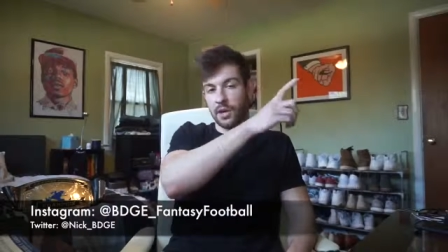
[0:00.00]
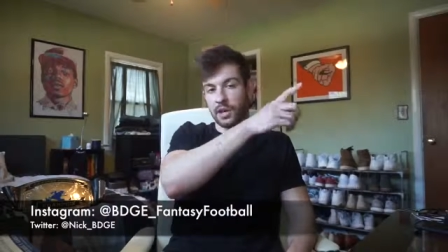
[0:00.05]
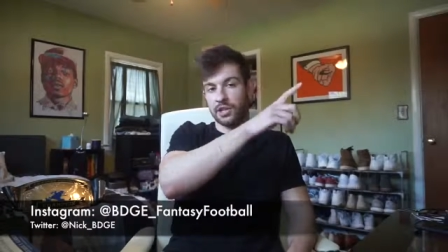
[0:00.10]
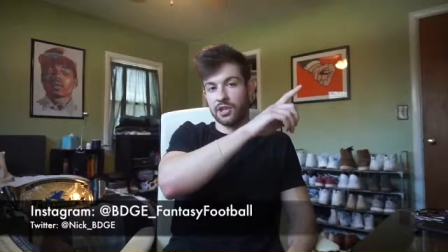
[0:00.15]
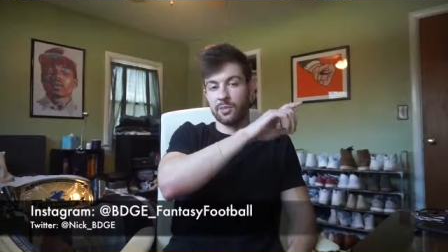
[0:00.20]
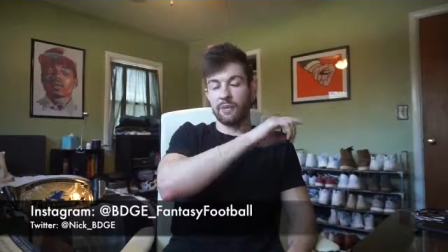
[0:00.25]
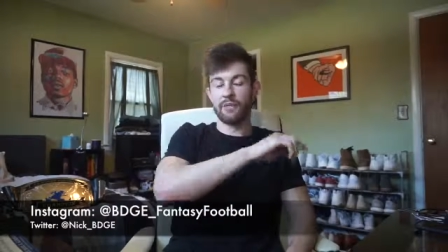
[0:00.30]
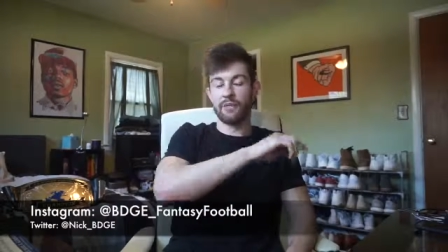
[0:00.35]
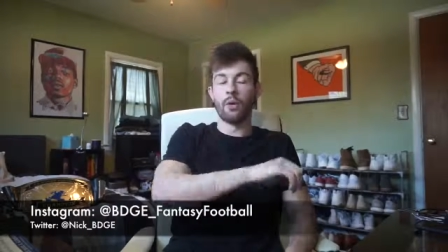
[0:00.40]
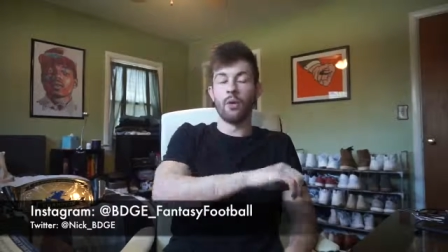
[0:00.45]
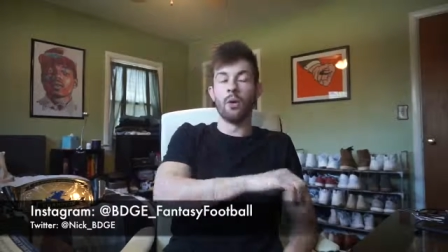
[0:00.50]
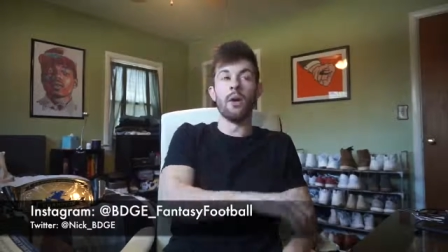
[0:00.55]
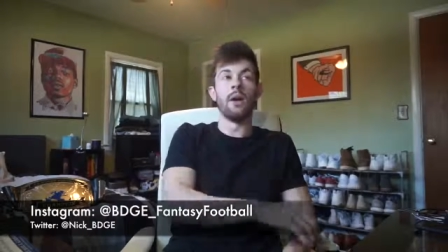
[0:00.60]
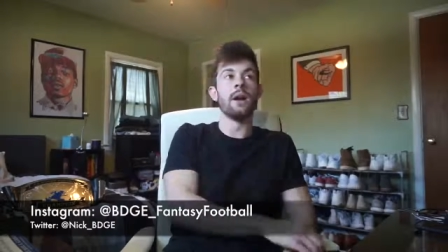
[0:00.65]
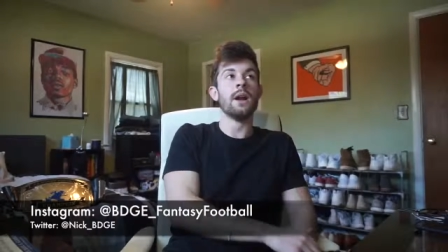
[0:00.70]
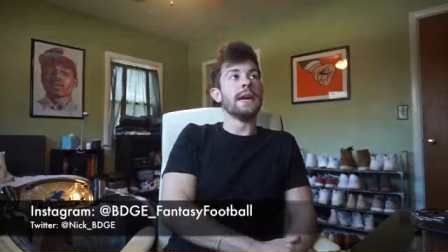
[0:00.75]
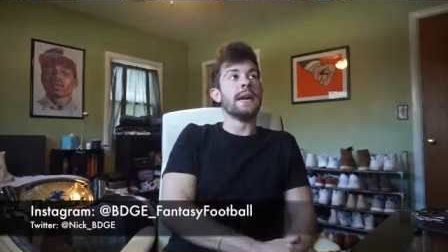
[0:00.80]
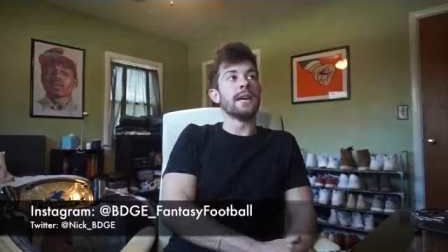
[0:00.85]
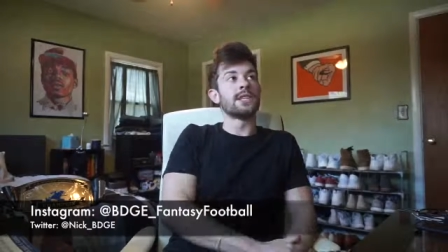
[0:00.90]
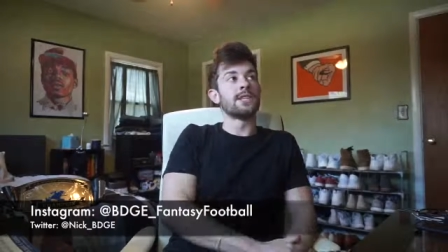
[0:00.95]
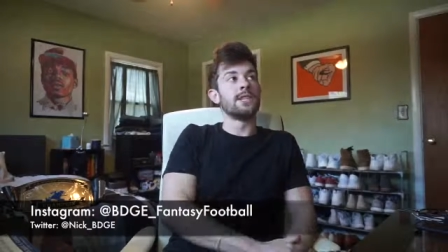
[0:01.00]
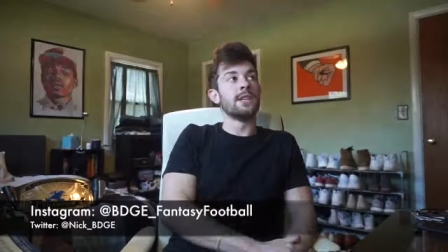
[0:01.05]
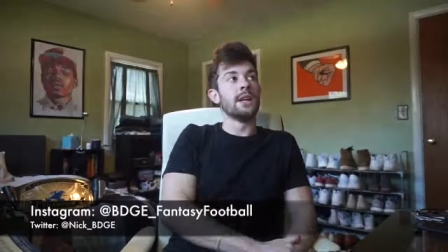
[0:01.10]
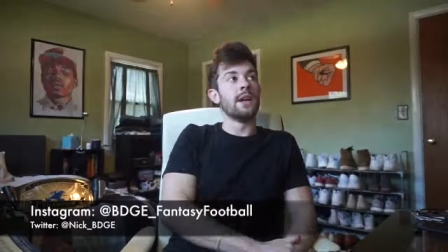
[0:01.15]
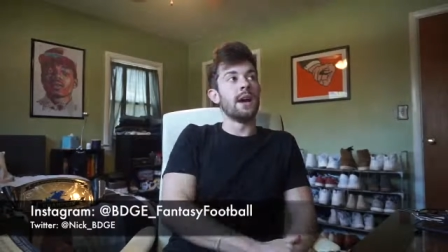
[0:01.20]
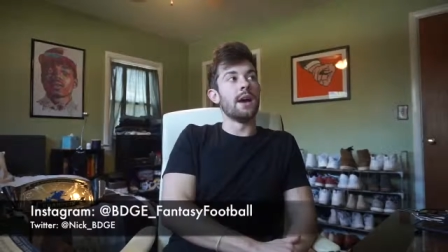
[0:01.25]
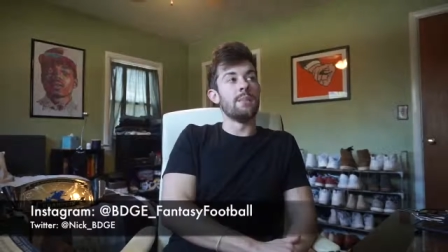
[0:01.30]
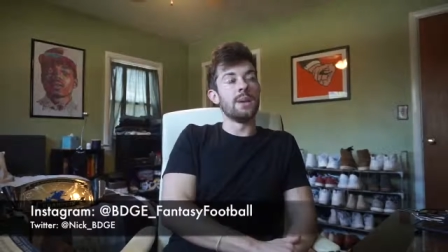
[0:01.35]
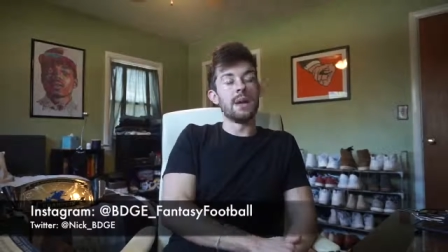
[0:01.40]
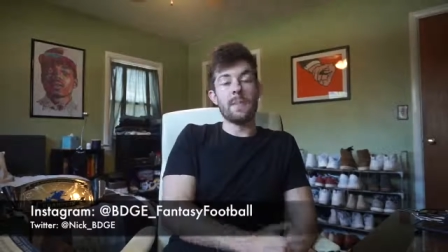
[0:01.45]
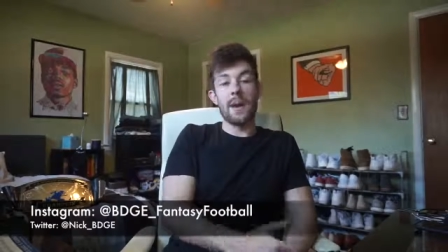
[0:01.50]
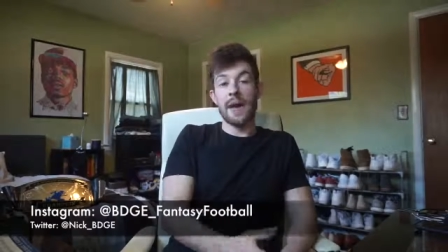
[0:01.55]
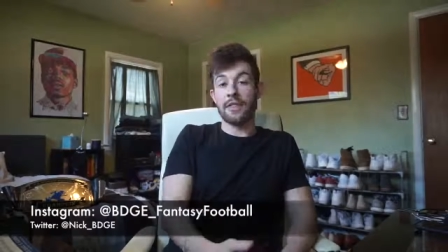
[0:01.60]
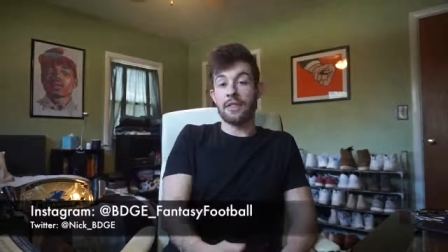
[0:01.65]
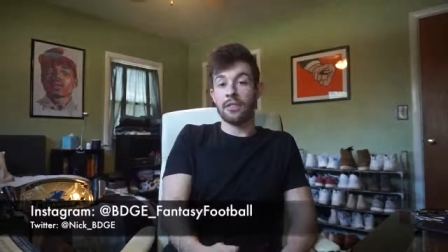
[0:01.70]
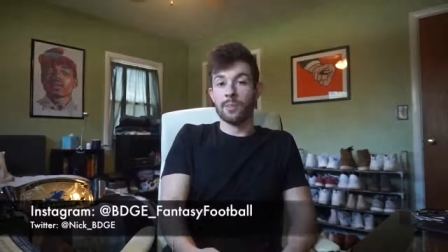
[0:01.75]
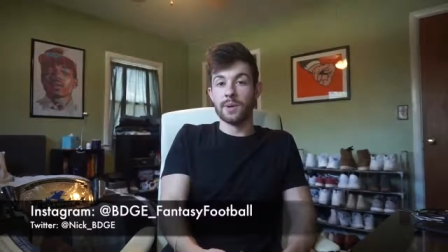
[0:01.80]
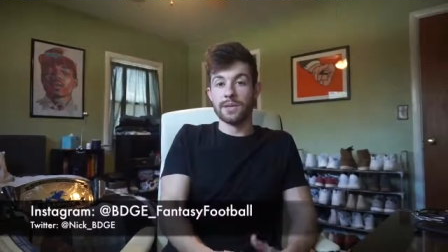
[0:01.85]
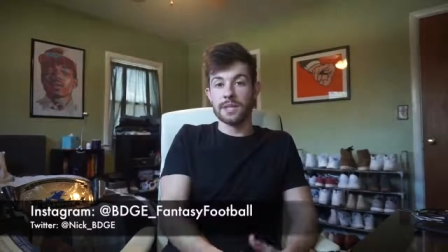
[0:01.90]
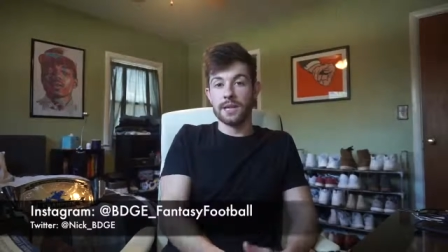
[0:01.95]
picture before. He has to be a bathroom